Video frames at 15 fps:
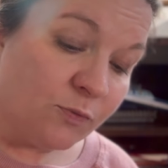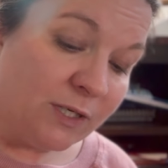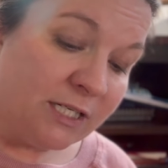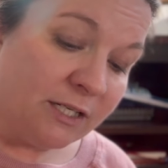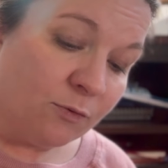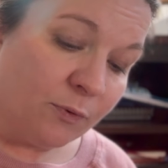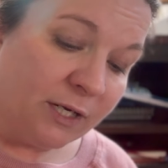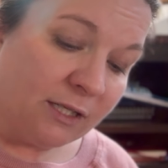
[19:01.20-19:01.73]
we
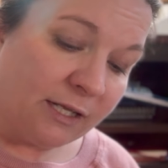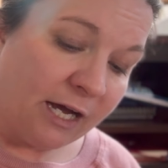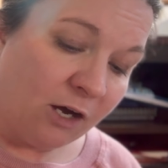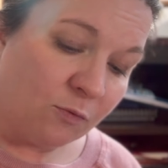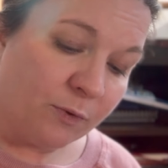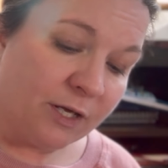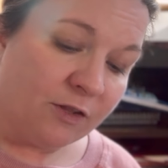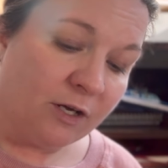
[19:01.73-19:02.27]
did read
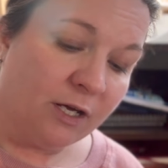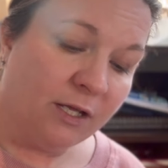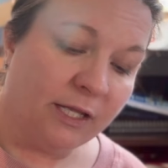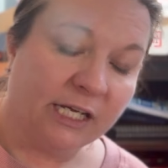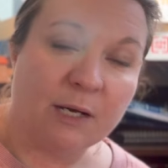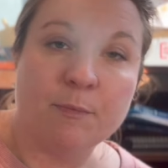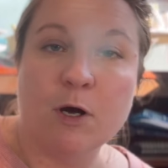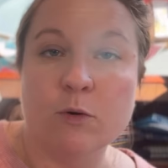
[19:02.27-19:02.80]
aloud with
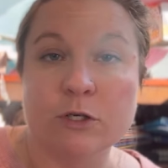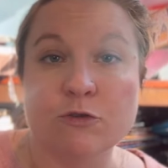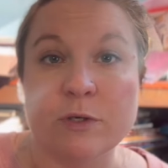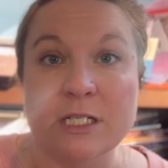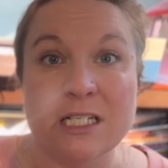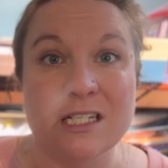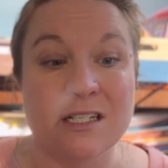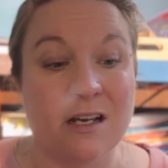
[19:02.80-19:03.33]
like a poetry
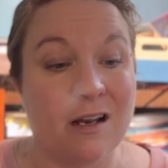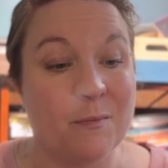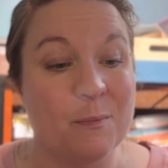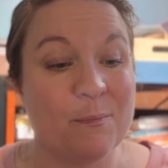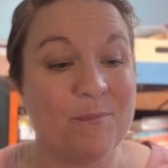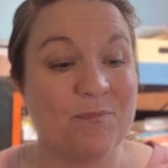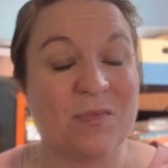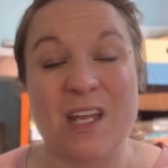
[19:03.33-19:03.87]
tea
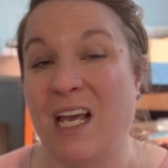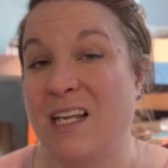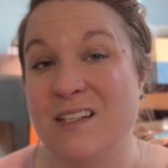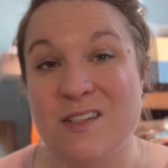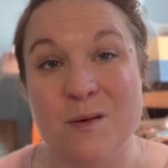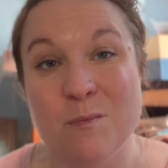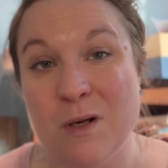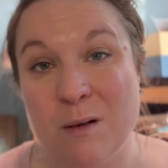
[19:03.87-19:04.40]
time and
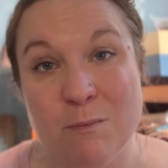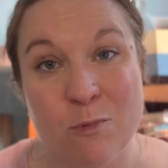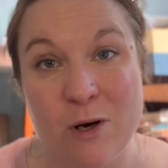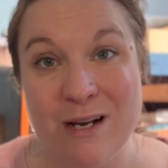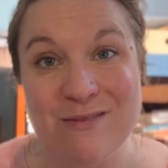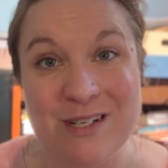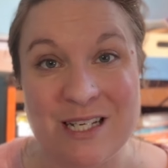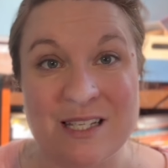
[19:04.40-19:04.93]
some
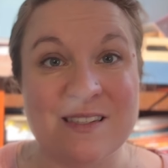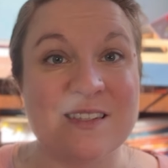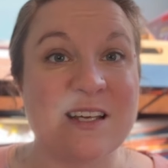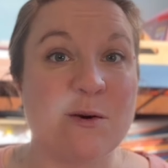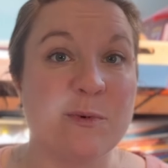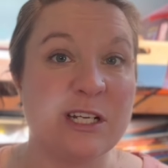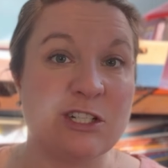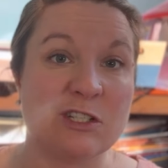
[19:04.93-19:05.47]
brownies
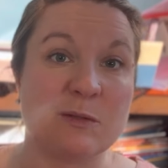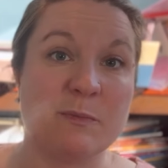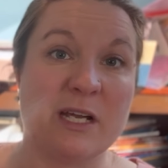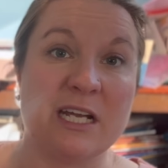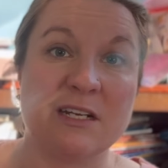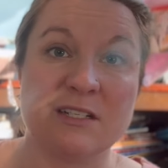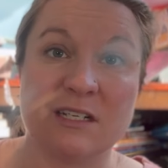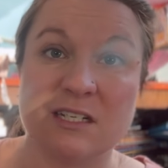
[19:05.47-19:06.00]
that we just
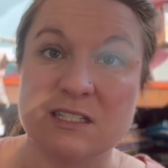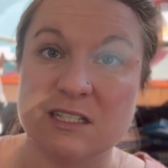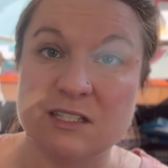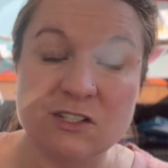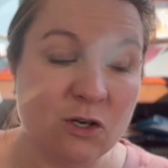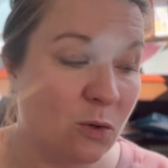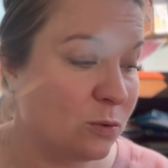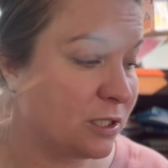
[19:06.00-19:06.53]
baked because it's
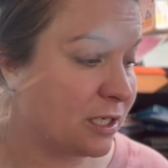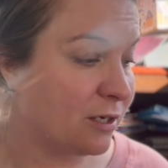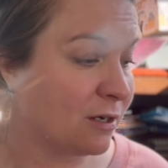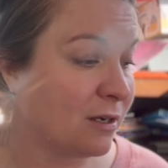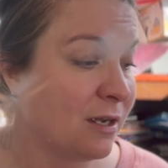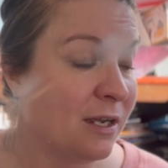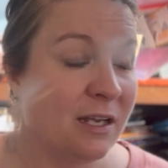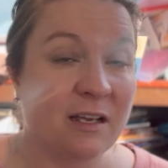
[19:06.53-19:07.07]
cold
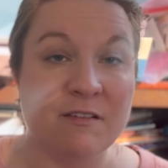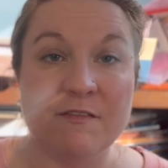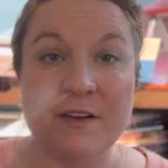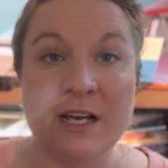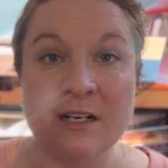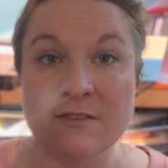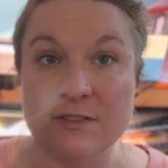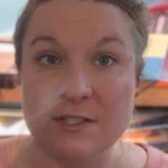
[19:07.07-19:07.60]
here. In
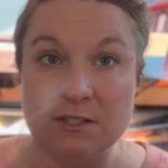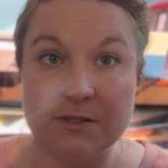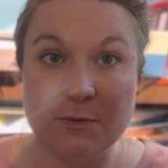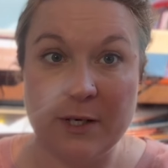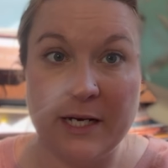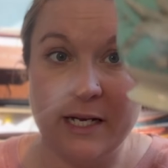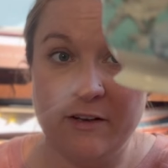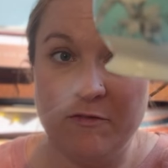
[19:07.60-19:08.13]
fact, this is
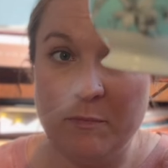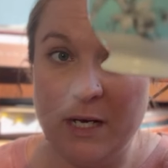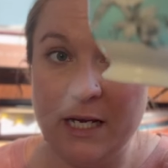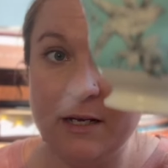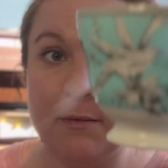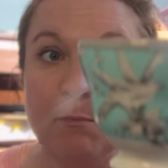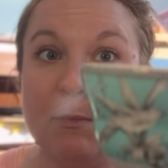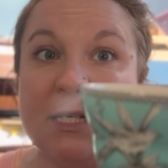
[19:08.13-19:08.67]
why I have my
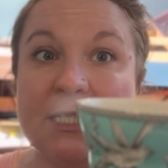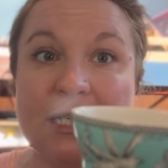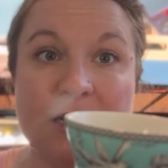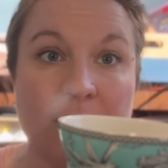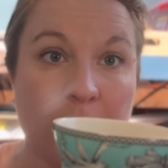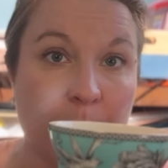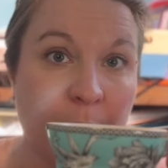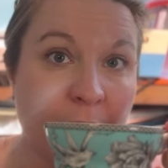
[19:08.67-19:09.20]

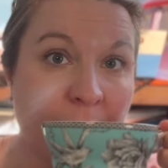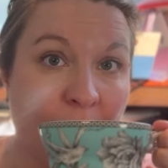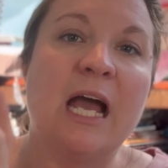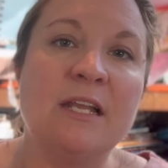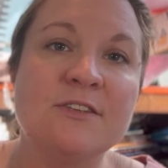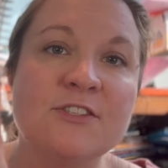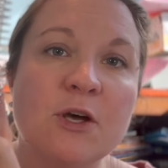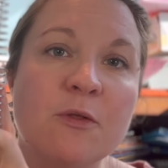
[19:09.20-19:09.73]
teacup.
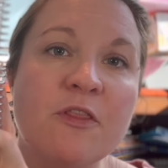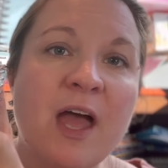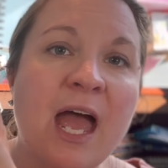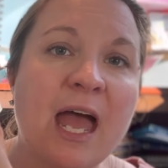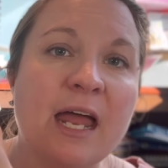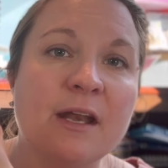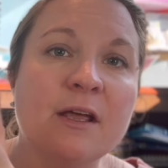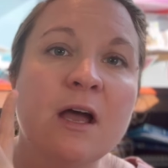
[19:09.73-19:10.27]
And so
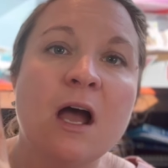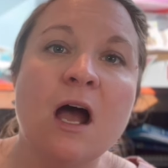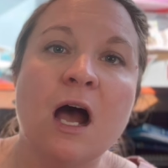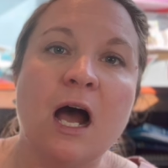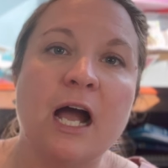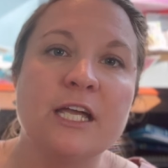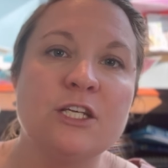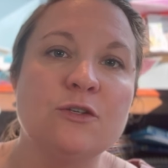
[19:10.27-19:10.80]
then
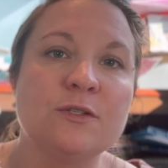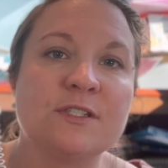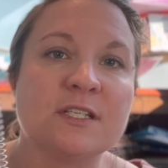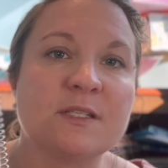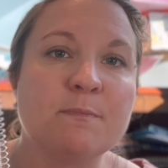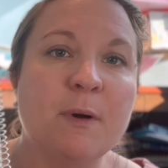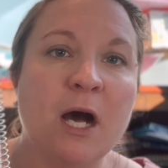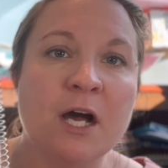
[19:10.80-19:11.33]
I use
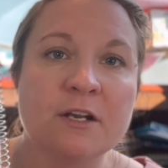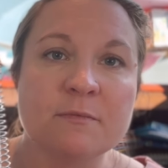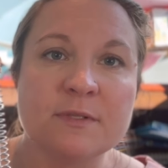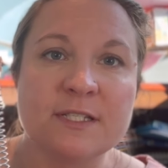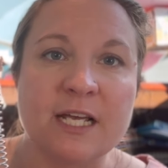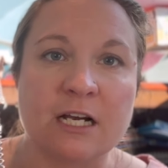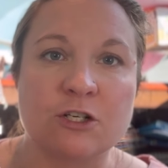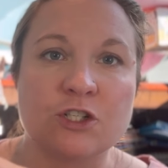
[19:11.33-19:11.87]
this bottom
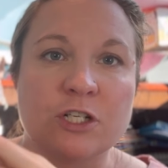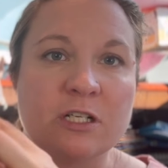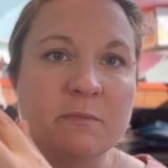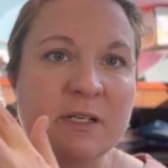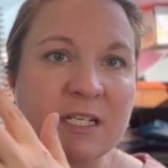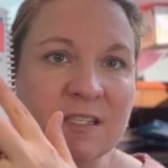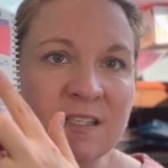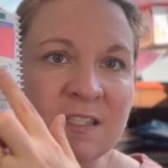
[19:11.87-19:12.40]
section
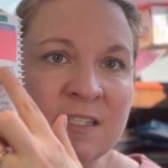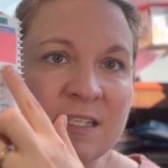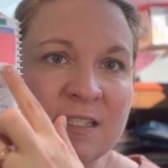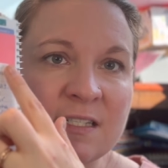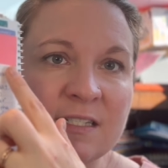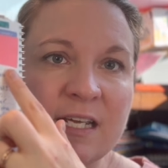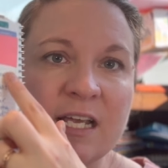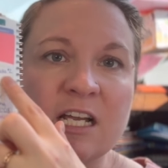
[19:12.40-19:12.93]
because this
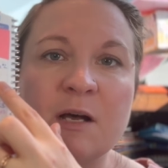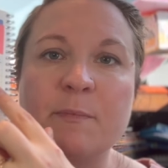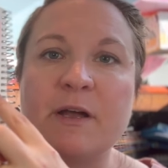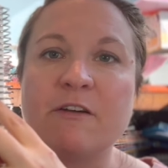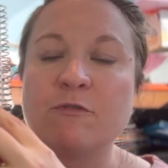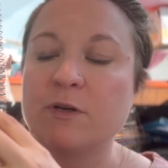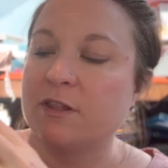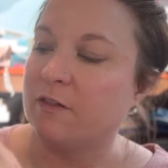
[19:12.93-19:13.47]
doesn't take up
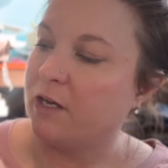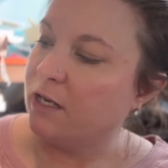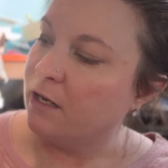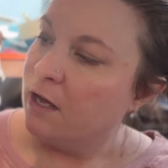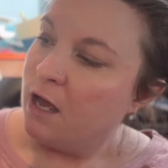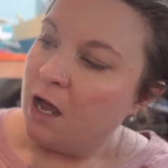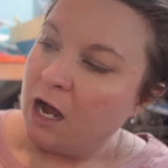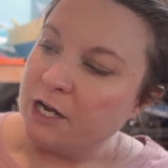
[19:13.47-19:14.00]
everything.
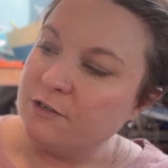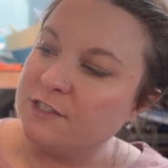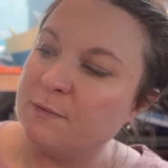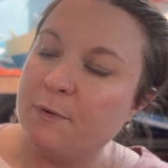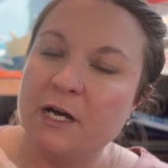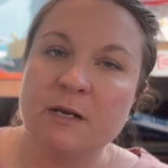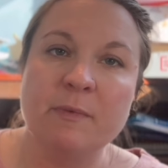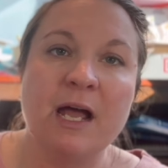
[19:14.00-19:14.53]
I use the
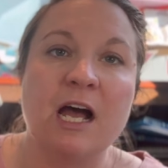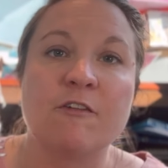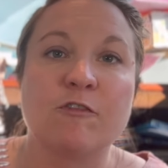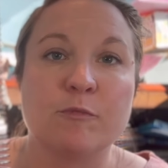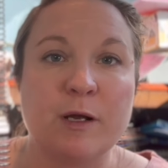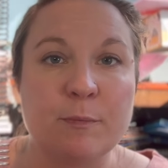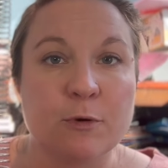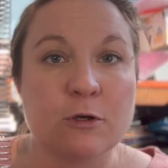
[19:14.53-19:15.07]
bottom half
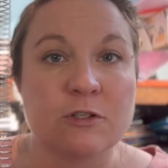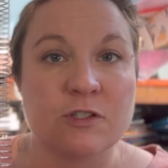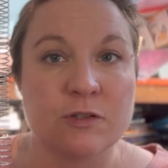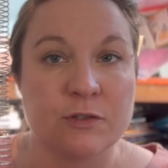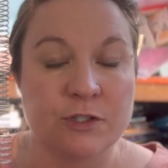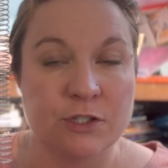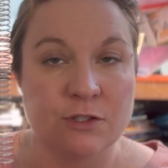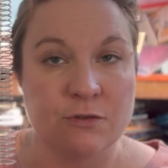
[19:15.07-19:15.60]
for my
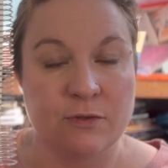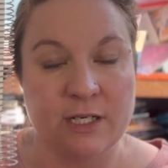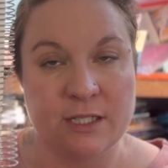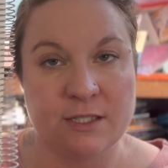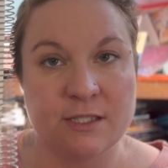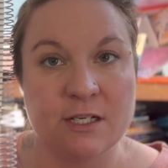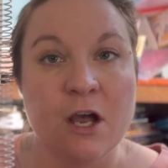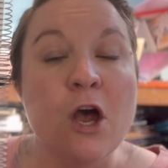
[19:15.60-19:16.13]
personal to-do
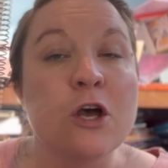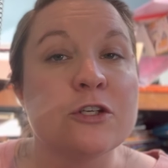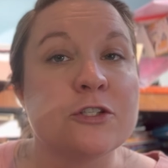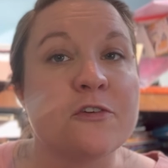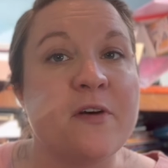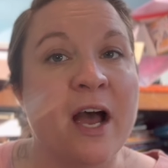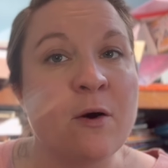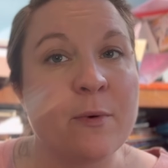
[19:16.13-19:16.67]
list.
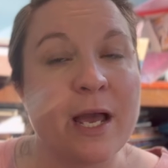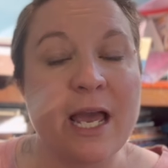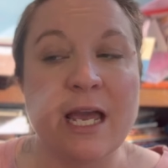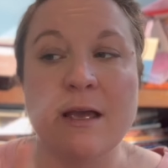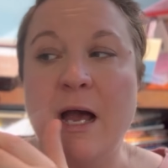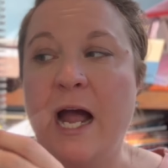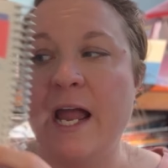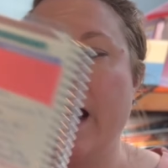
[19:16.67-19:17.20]
So that
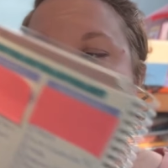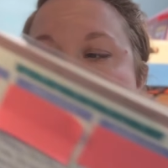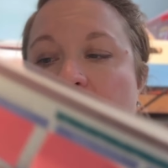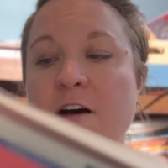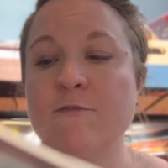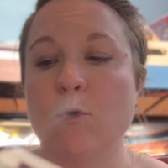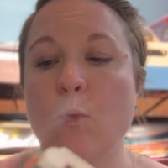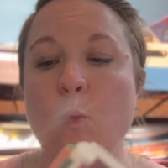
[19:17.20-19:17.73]
way I
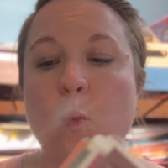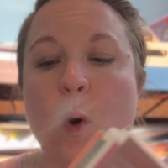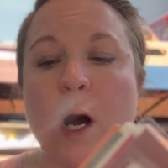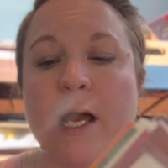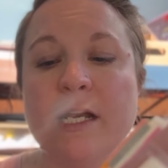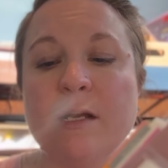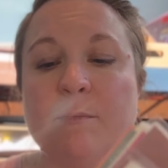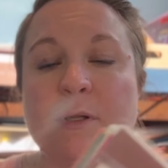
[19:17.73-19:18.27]
have one